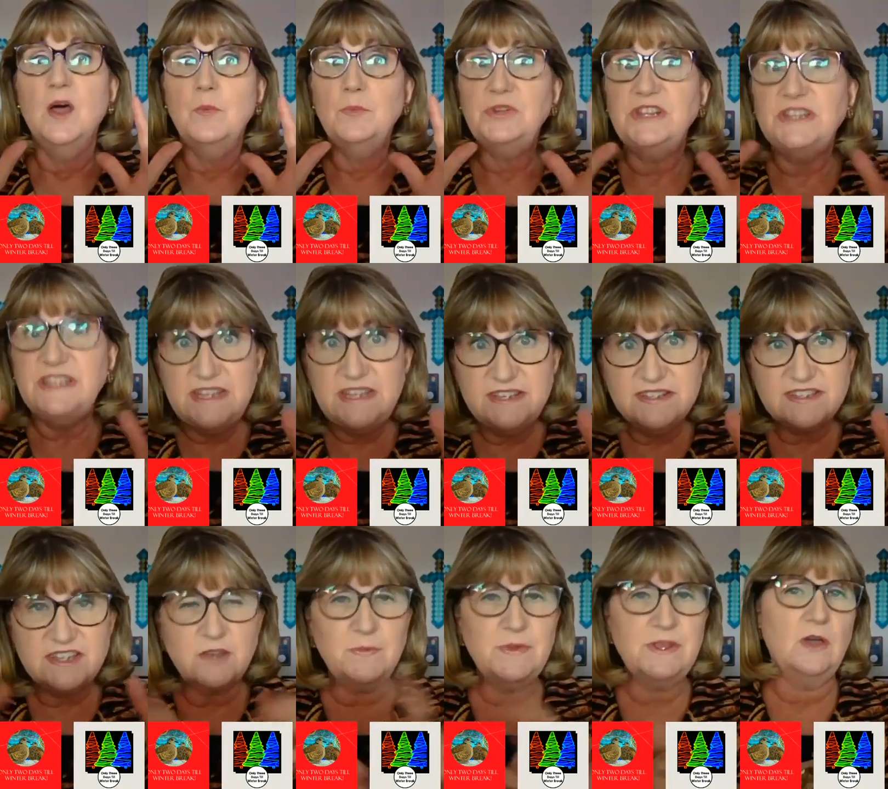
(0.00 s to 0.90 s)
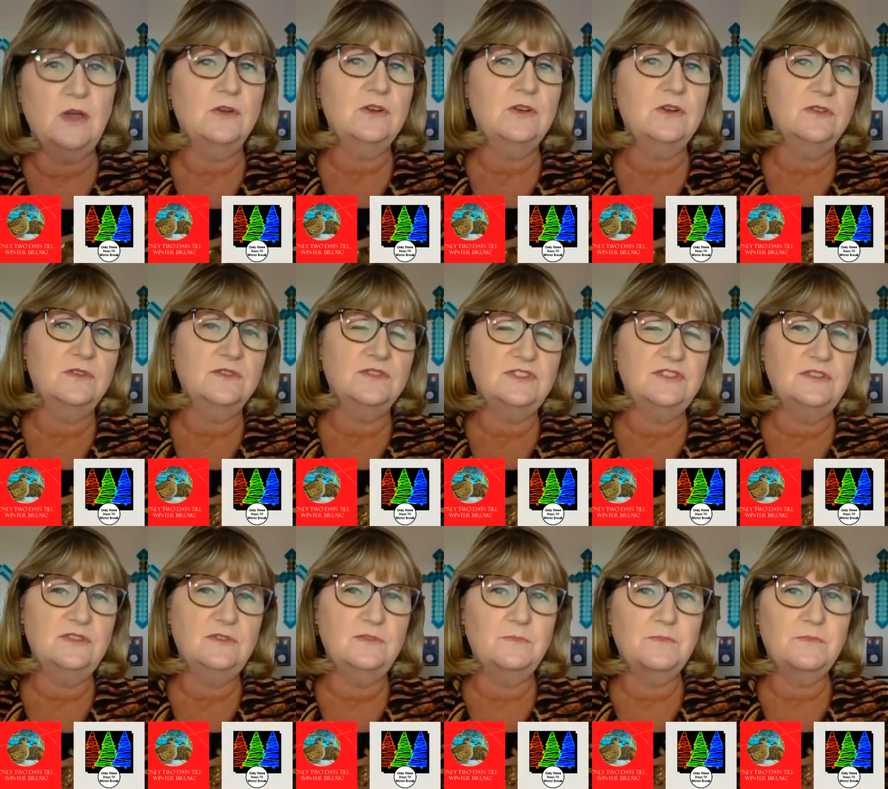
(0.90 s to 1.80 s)
Please, can we go
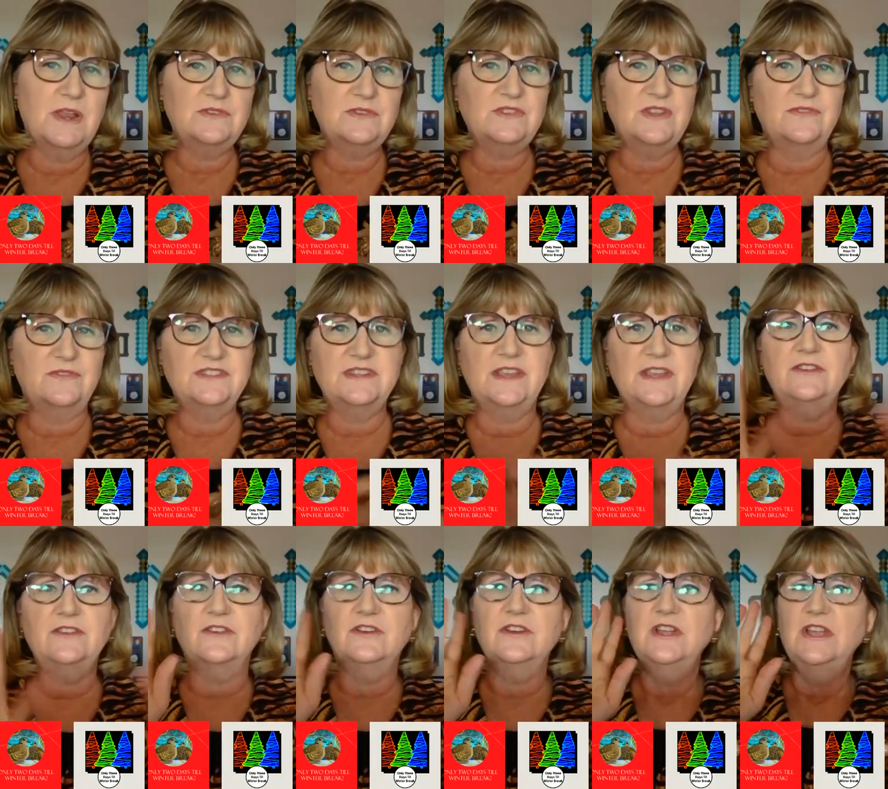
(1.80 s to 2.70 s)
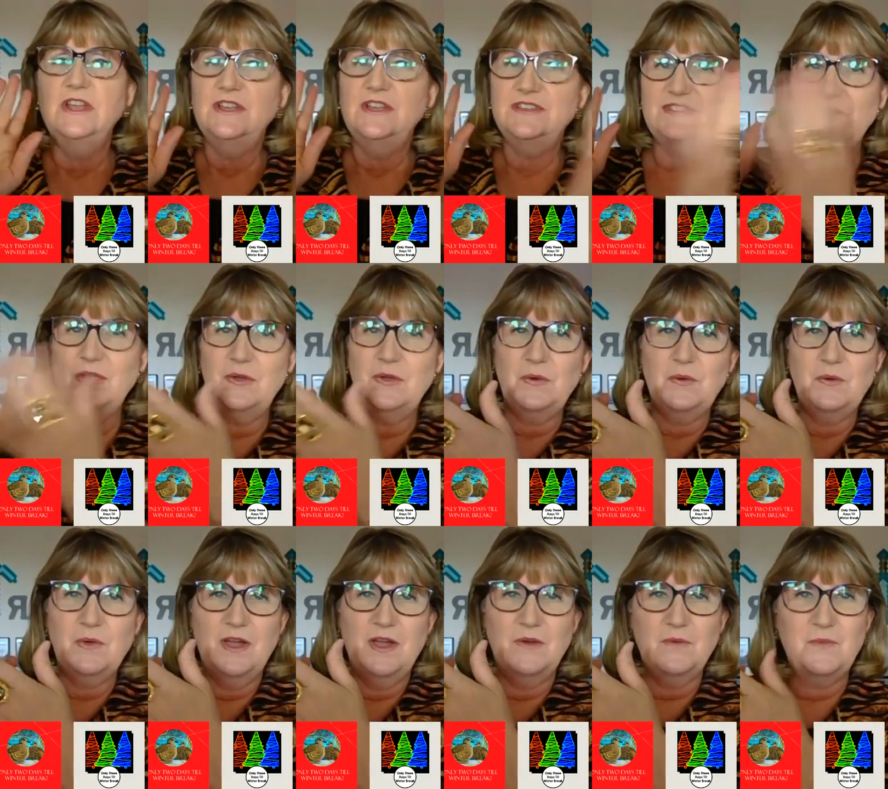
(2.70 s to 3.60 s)
to Microsoft Designer? So
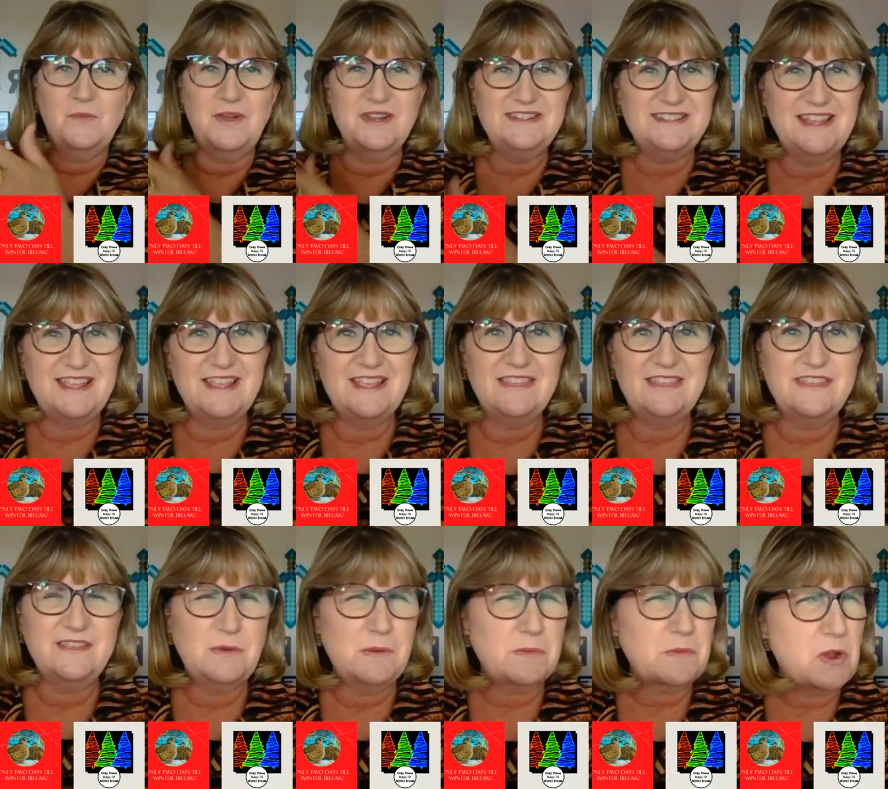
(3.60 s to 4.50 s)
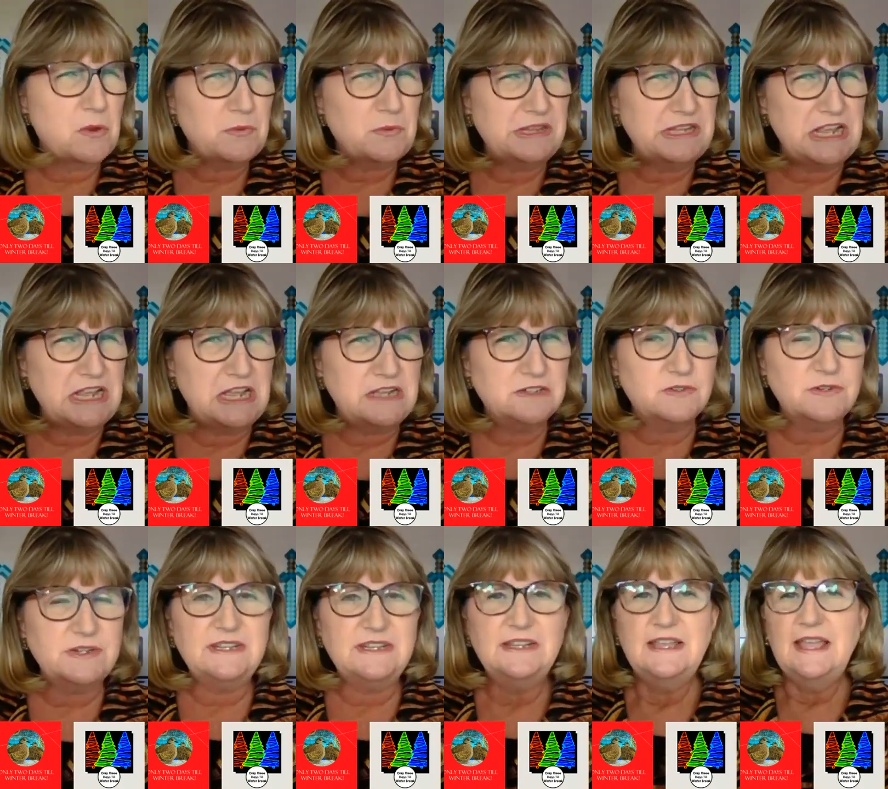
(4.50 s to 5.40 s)
one day, I think we were all really
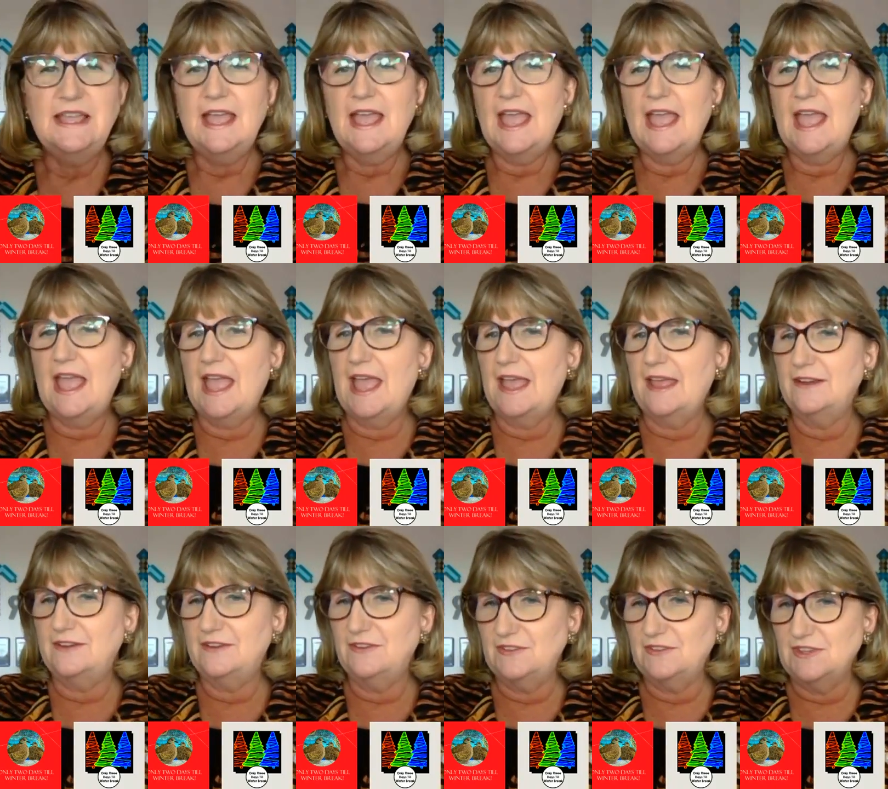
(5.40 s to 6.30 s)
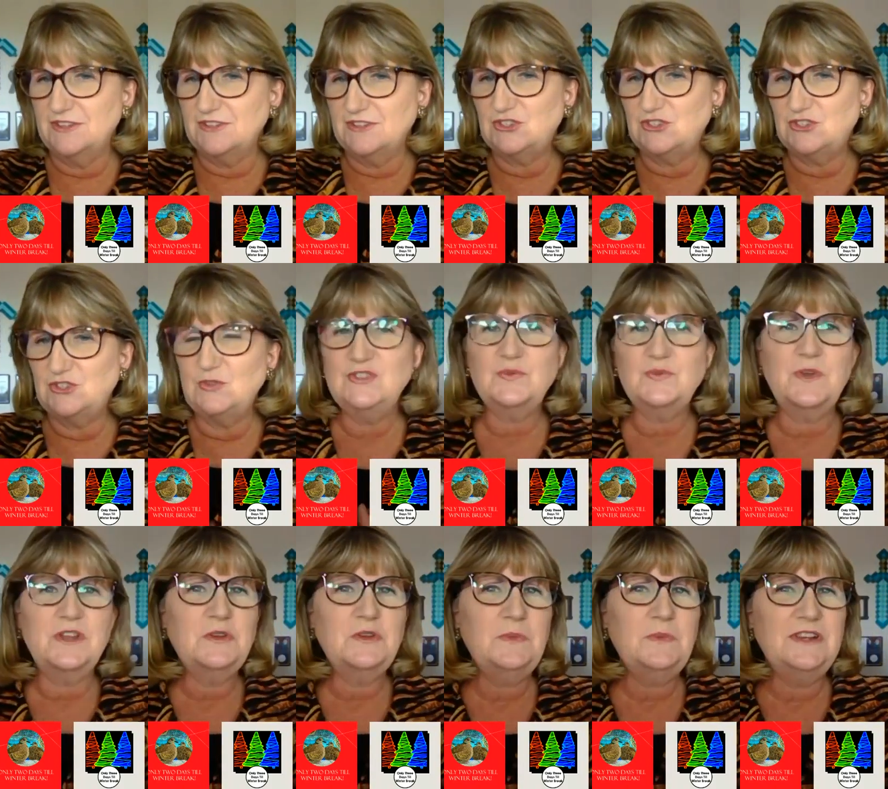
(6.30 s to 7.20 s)
hungry, and the students
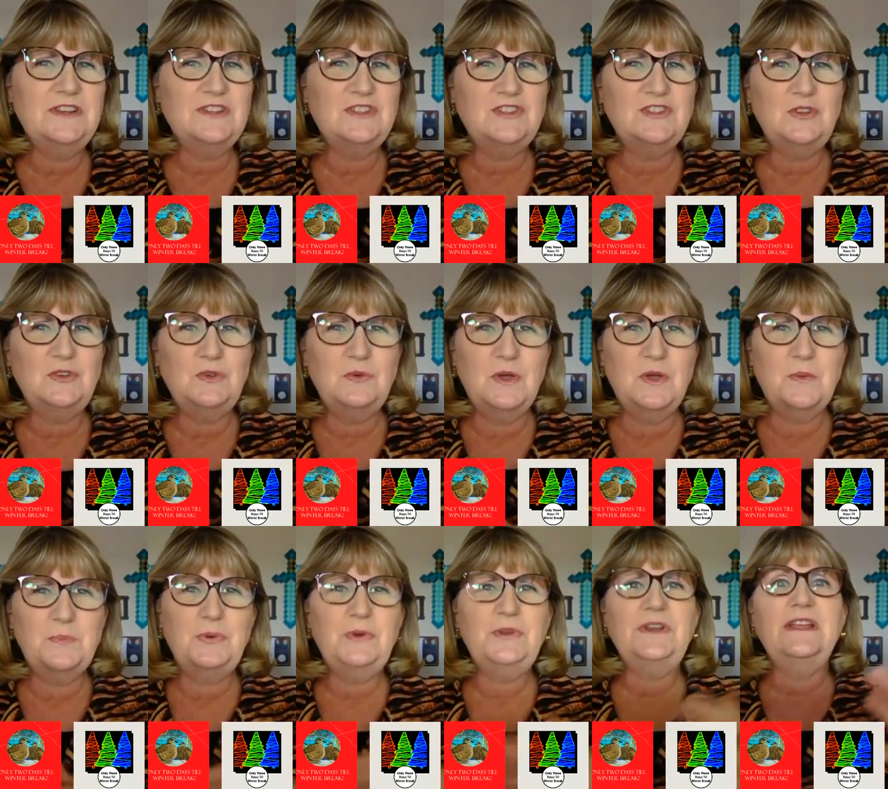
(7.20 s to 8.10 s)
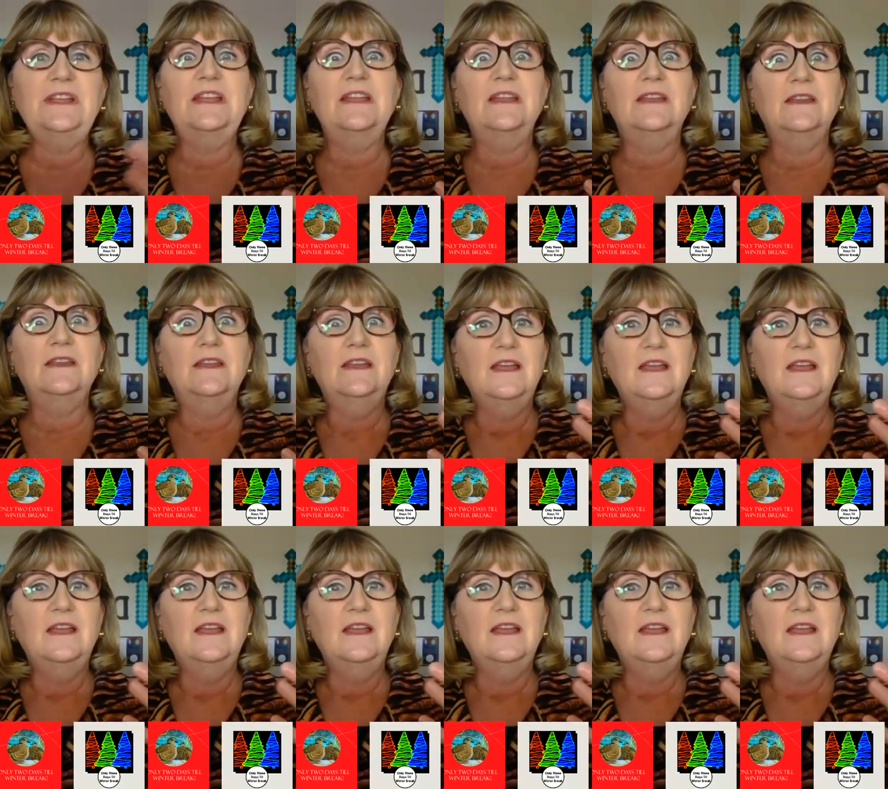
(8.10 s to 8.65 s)
wanted me to put in,